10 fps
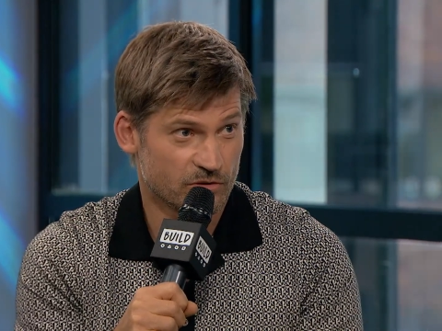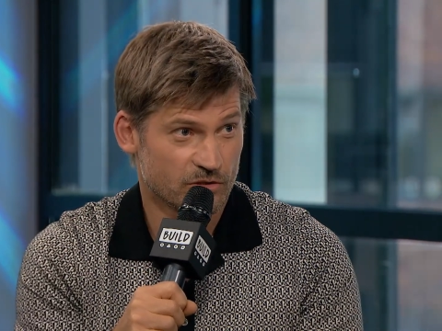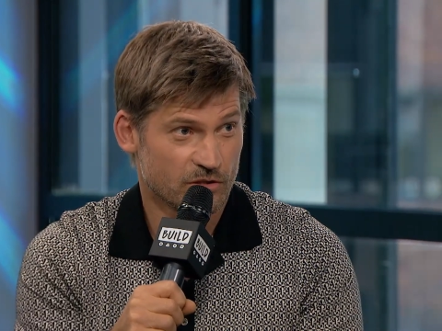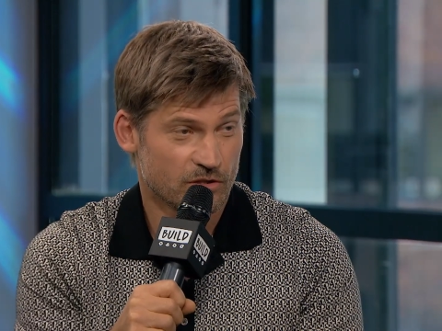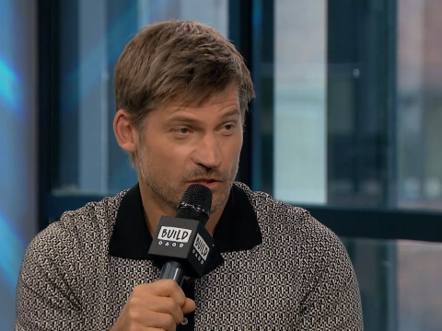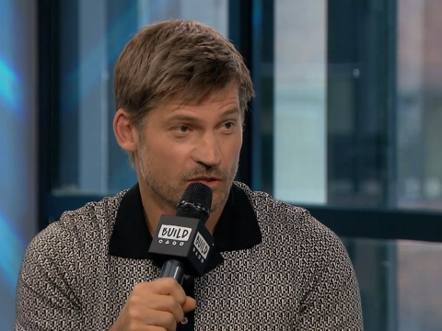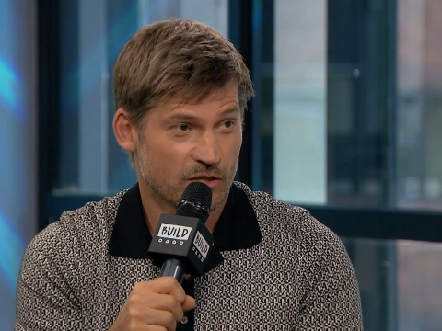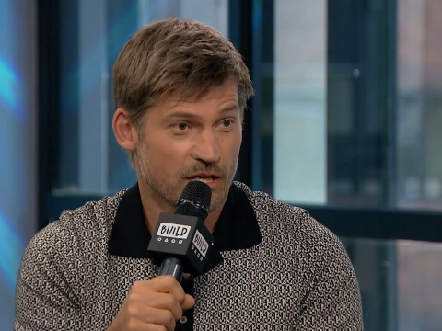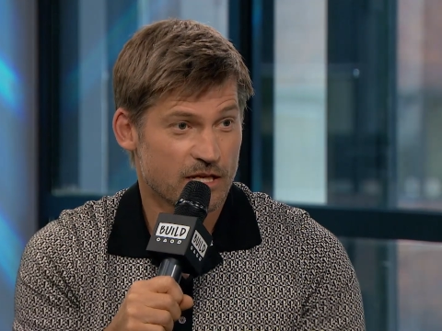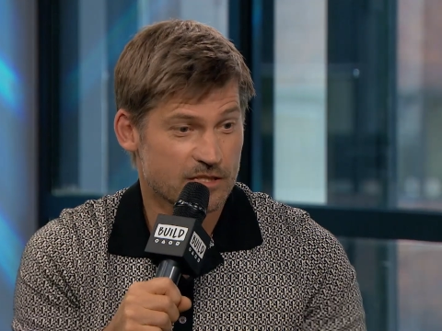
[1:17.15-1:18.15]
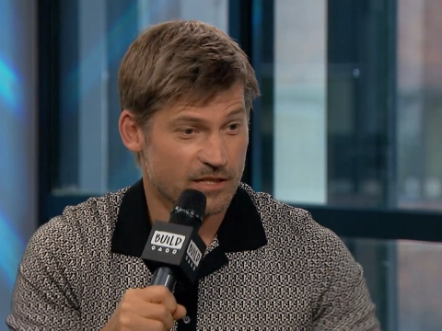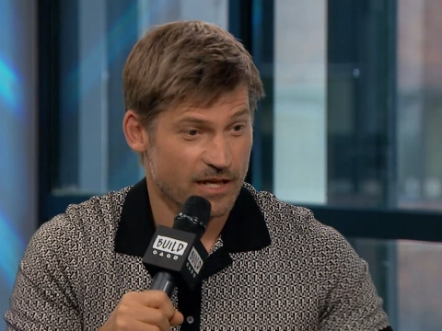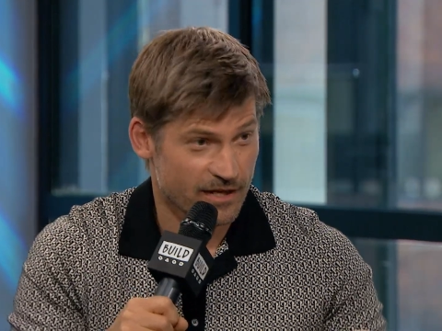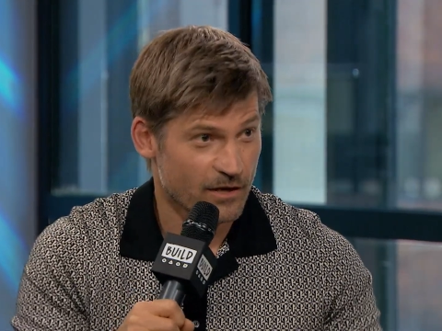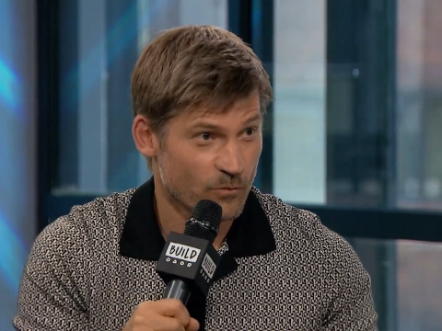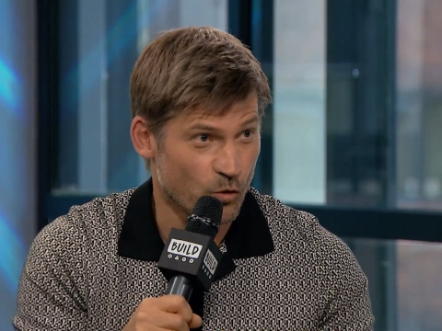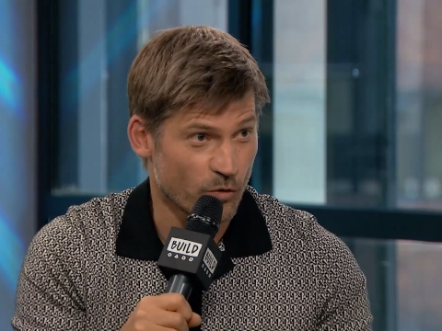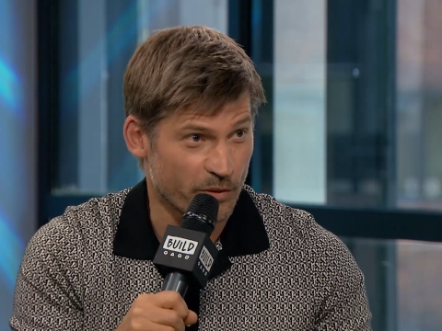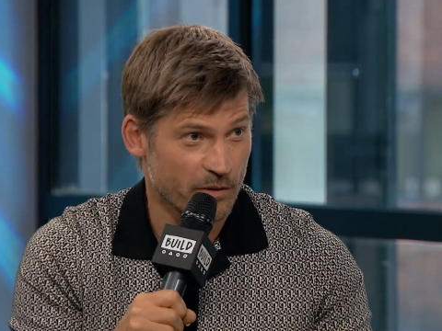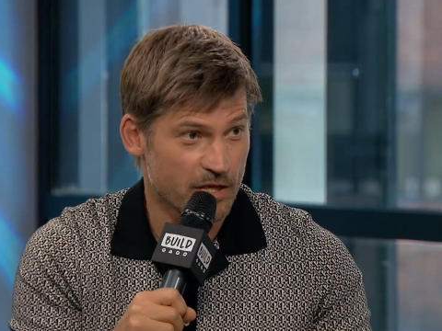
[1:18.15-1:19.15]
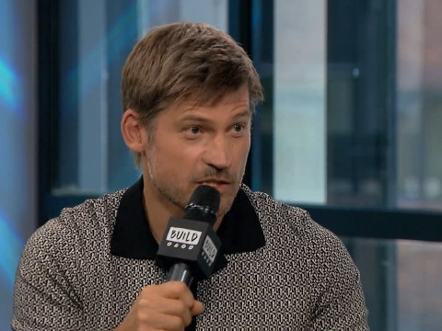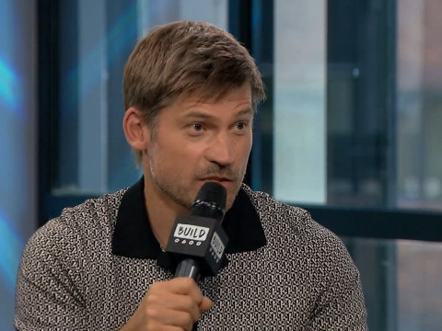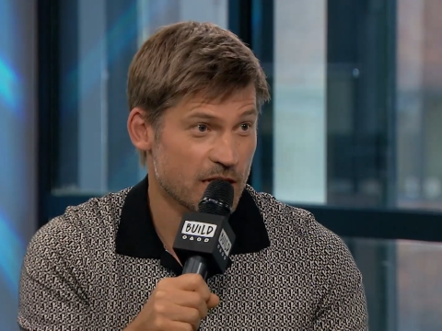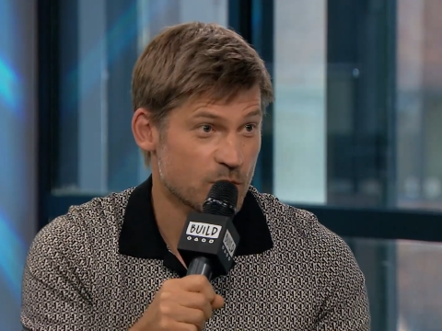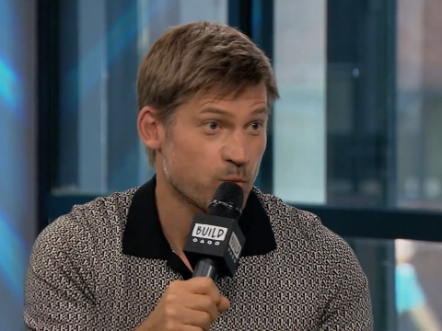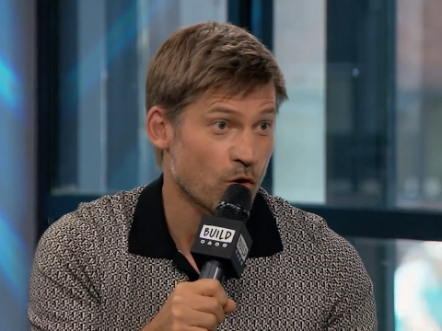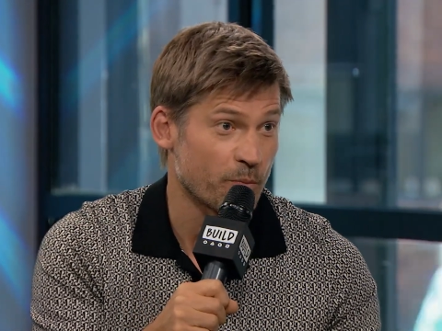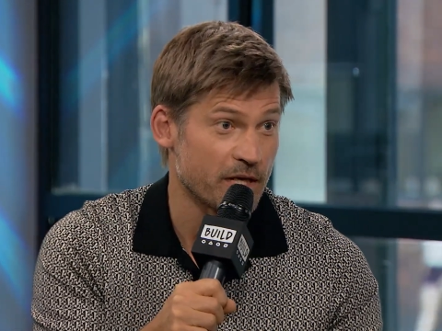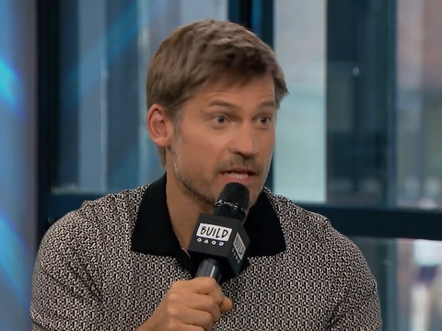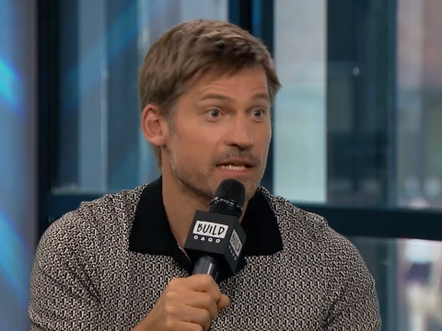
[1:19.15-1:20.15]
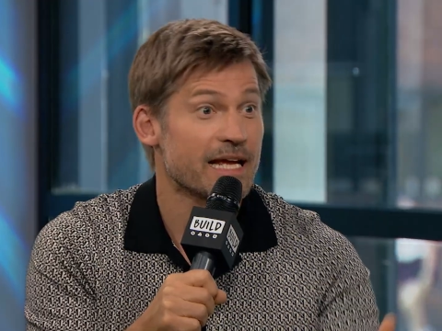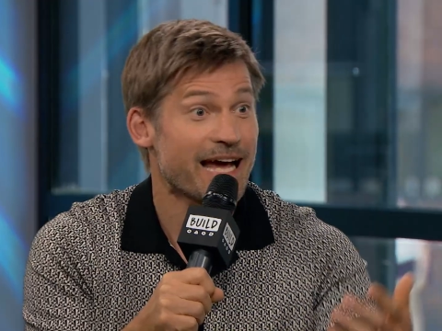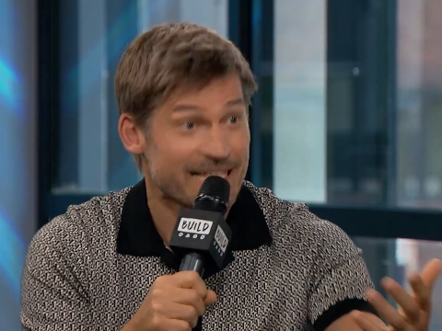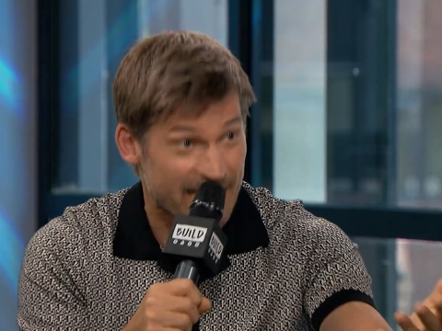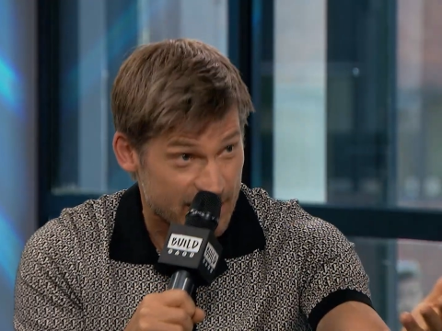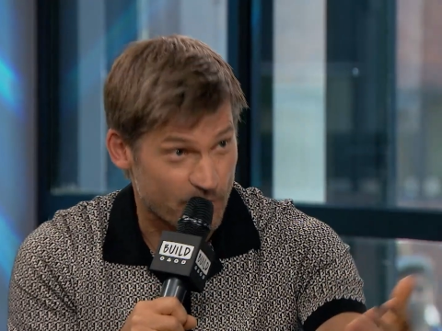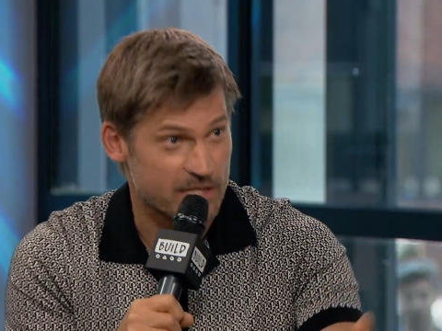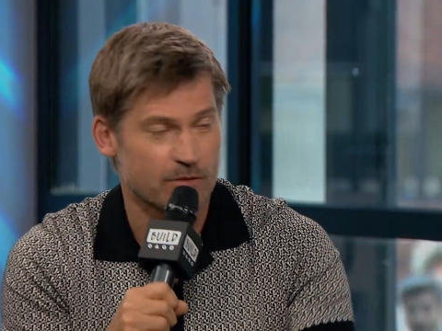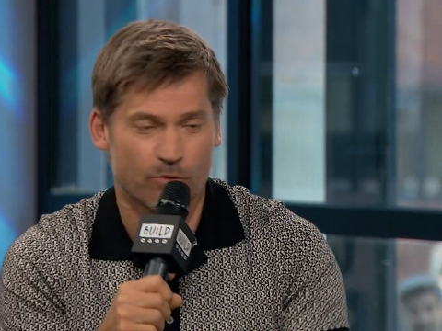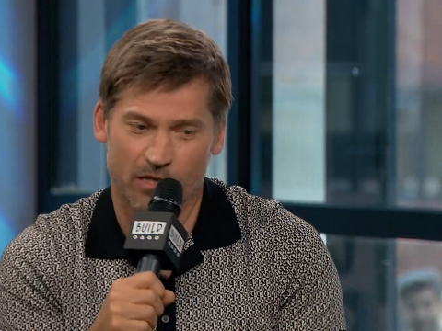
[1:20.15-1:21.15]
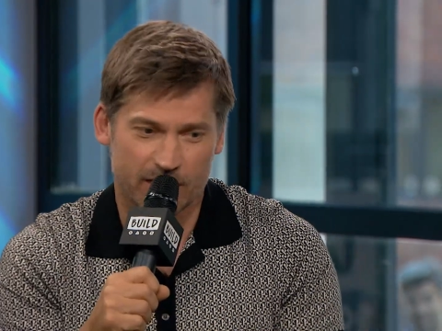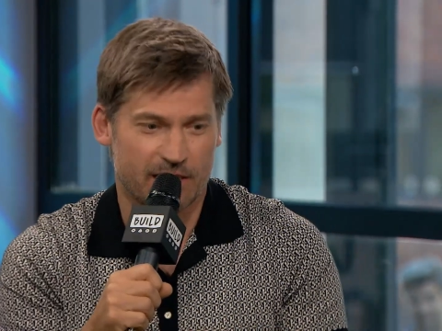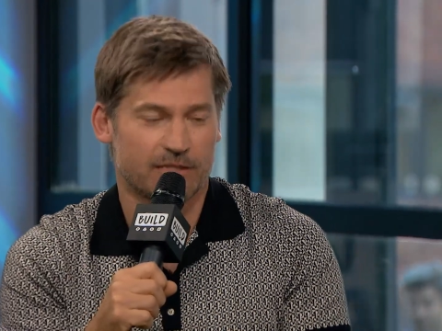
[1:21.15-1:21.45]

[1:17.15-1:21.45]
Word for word: Oh, it's like war. Like it's, it, it's war paint, and they, I, that's what I said. Well,